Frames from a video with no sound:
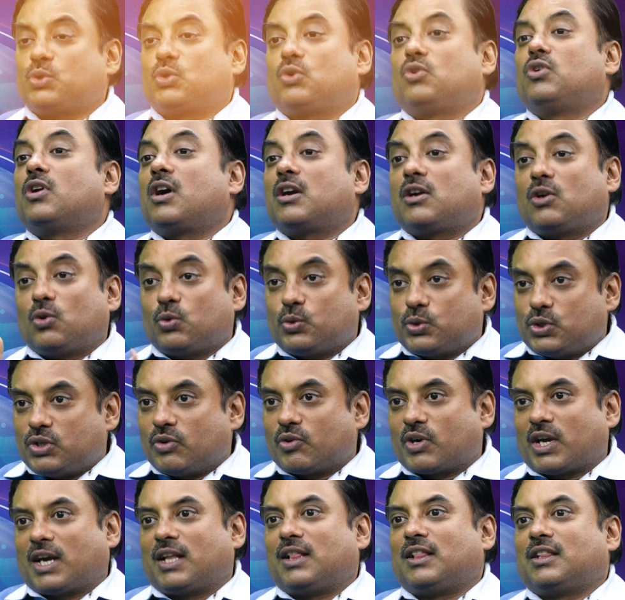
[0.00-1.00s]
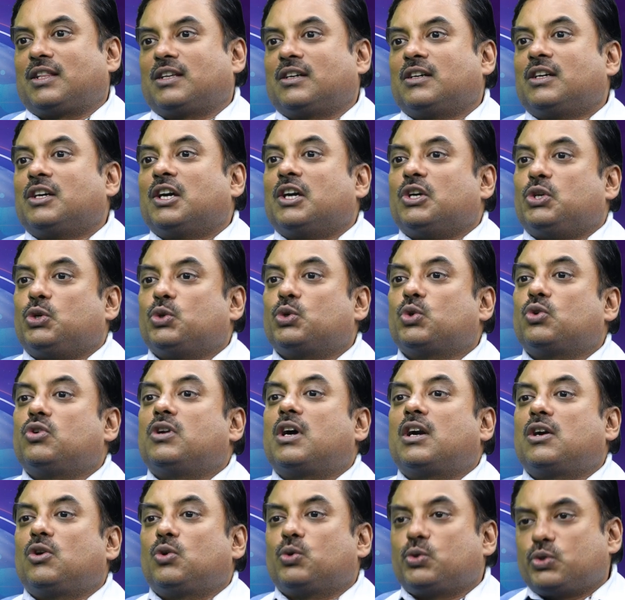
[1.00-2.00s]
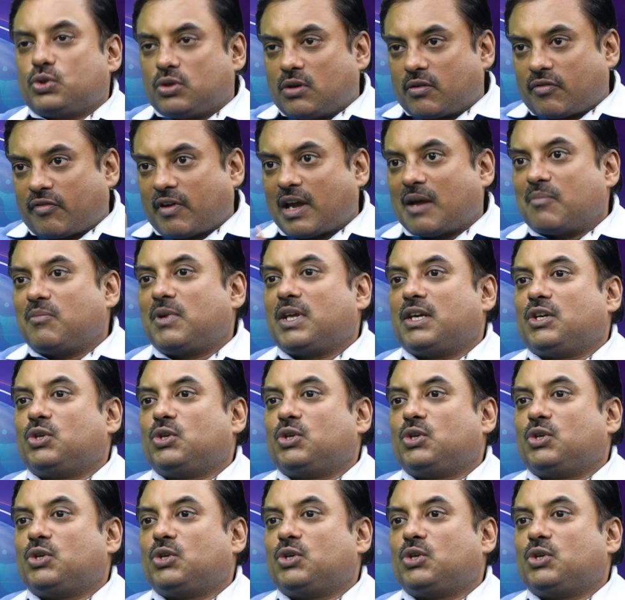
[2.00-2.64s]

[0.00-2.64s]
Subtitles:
should not lose your health. You should not lose your family.